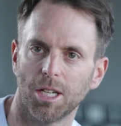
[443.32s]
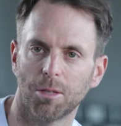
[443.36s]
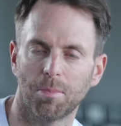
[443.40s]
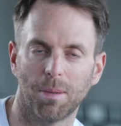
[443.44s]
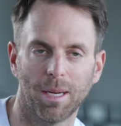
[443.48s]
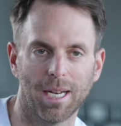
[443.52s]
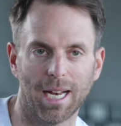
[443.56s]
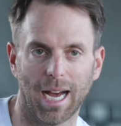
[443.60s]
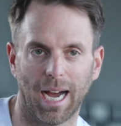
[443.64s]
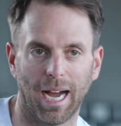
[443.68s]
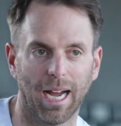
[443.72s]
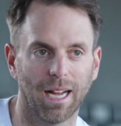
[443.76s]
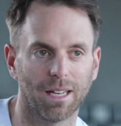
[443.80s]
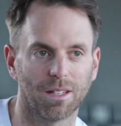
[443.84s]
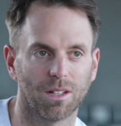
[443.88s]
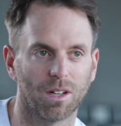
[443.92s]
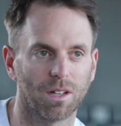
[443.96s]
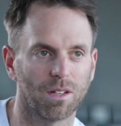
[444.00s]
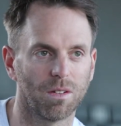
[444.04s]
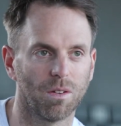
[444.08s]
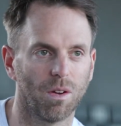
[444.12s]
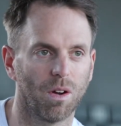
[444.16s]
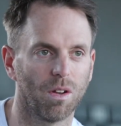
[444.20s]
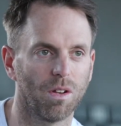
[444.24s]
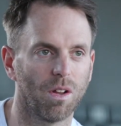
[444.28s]
And it's been hard.
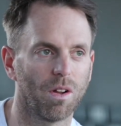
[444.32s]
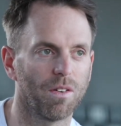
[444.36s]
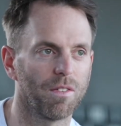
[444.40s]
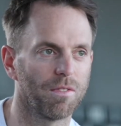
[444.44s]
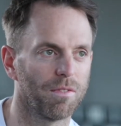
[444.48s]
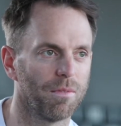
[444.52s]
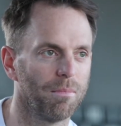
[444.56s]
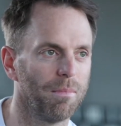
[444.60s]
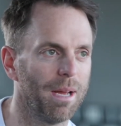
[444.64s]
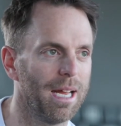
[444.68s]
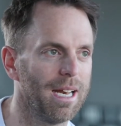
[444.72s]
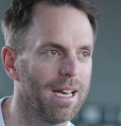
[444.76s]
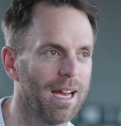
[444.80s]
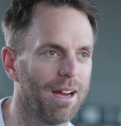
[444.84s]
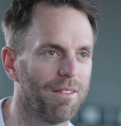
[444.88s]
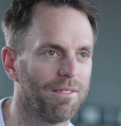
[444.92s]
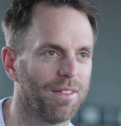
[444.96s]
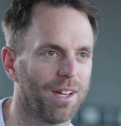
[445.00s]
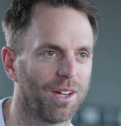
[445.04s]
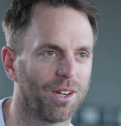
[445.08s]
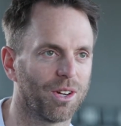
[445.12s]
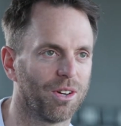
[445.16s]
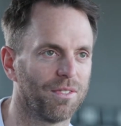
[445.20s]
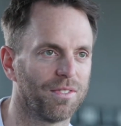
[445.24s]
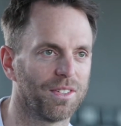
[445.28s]
Like a lot of men have
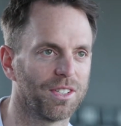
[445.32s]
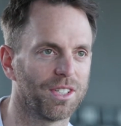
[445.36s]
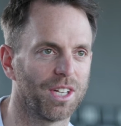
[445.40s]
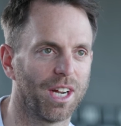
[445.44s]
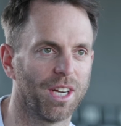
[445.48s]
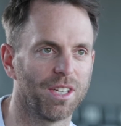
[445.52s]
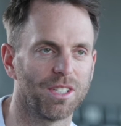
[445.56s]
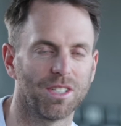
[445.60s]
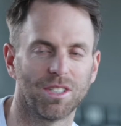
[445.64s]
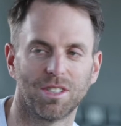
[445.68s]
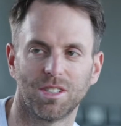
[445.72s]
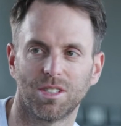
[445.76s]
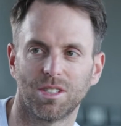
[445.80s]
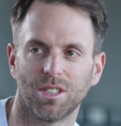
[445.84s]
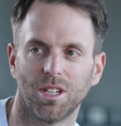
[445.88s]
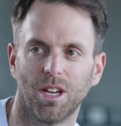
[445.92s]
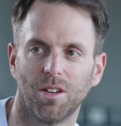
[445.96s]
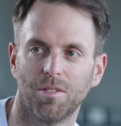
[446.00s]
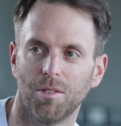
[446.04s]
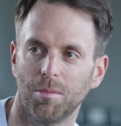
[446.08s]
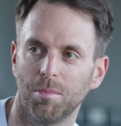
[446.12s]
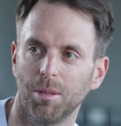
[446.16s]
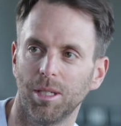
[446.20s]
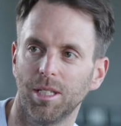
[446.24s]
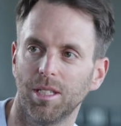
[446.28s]
their conversations
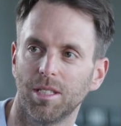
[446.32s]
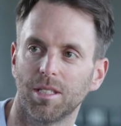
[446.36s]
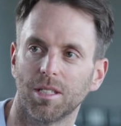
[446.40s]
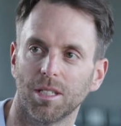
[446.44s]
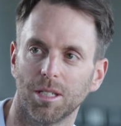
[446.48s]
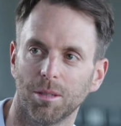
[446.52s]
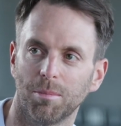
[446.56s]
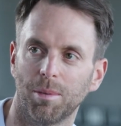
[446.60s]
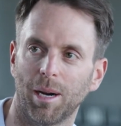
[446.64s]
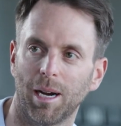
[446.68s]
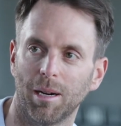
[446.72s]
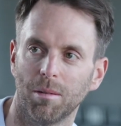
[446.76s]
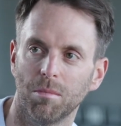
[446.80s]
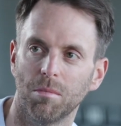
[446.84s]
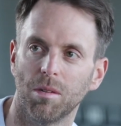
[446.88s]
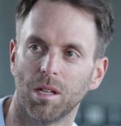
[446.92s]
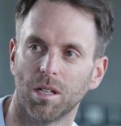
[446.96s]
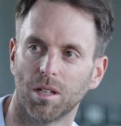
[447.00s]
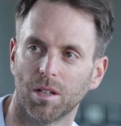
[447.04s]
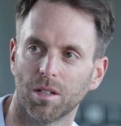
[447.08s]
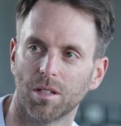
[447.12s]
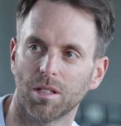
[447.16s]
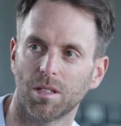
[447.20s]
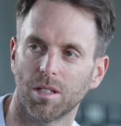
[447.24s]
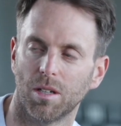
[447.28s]
over beers at the pub a
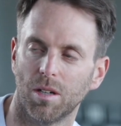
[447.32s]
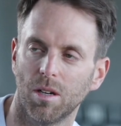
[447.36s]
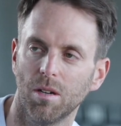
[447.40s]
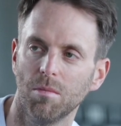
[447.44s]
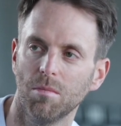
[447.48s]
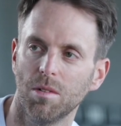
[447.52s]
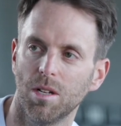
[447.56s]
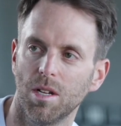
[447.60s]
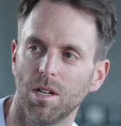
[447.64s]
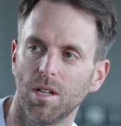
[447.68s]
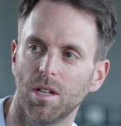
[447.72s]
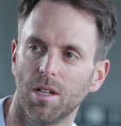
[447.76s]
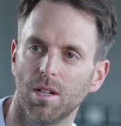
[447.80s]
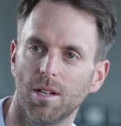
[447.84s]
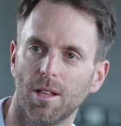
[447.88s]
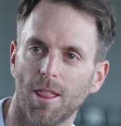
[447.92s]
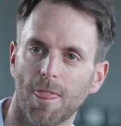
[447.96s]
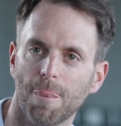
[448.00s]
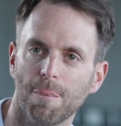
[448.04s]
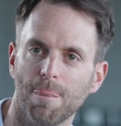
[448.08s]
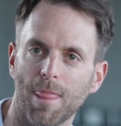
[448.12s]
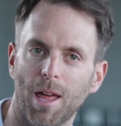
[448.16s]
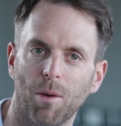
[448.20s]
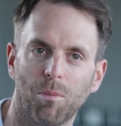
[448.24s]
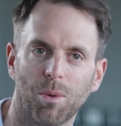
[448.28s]
lot yeah, of the time. exactly
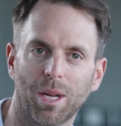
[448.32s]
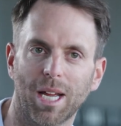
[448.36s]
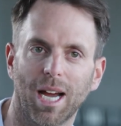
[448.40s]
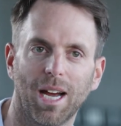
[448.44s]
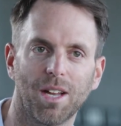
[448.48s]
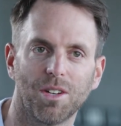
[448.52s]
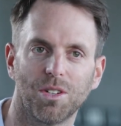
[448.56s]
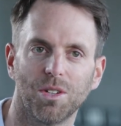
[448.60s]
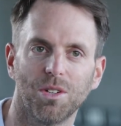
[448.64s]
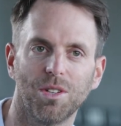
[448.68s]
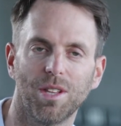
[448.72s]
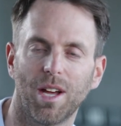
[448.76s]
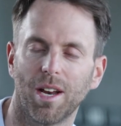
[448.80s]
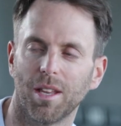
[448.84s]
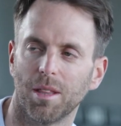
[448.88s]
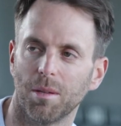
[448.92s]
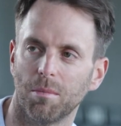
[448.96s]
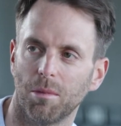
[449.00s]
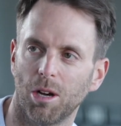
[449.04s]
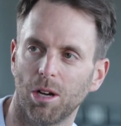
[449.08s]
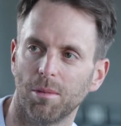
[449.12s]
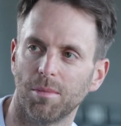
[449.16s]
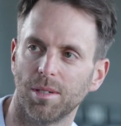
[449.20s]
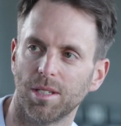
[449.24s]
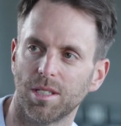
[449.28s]
right. And we can't do mm. that hmm. at the
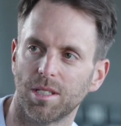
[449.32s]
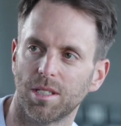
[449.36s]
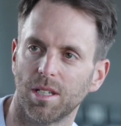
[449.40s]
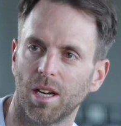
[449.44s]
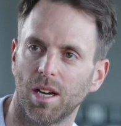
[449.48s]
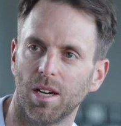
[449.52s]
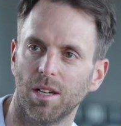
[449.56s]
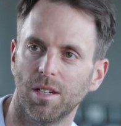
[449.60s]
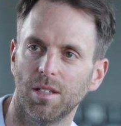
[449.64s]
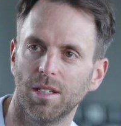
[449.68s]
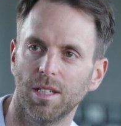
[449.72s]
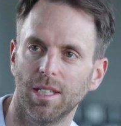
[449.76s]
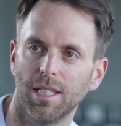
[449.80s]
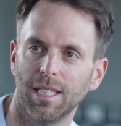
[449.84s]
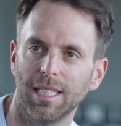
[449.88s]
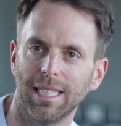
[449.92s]
moment. So no.